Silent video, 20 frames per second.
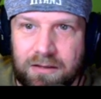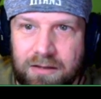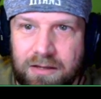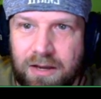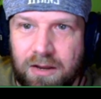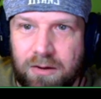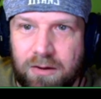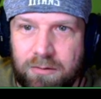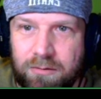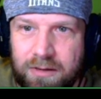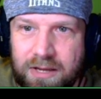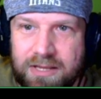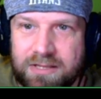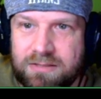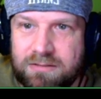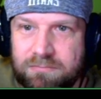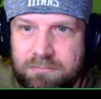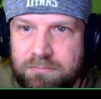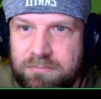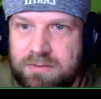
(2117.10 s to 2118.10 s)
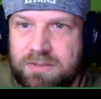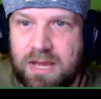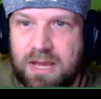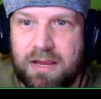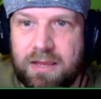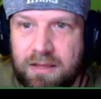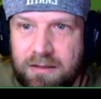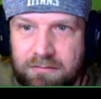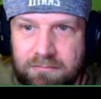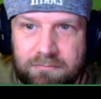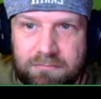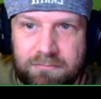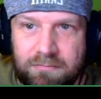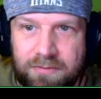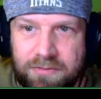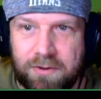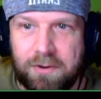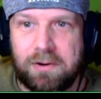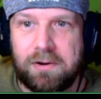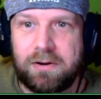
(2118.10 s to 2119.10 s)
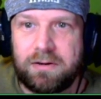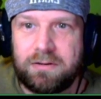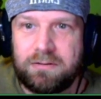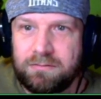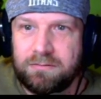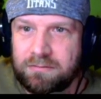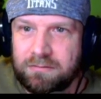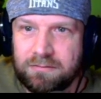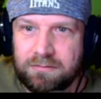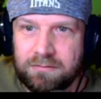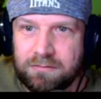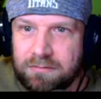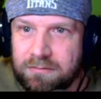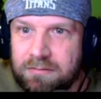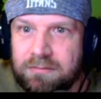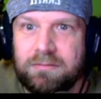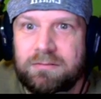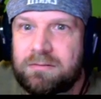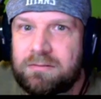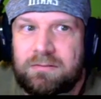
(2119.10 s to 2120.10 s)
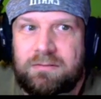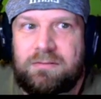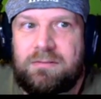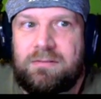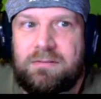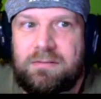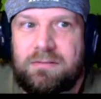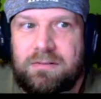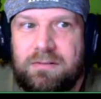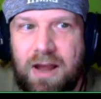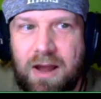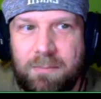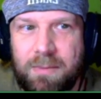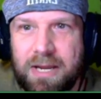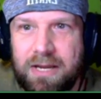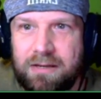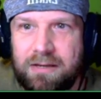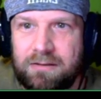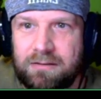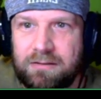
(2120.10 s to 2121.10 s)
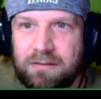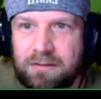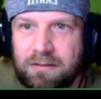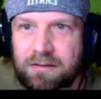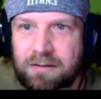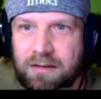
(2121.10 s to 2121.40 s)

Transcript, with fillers: You know, he's second, third. I mean,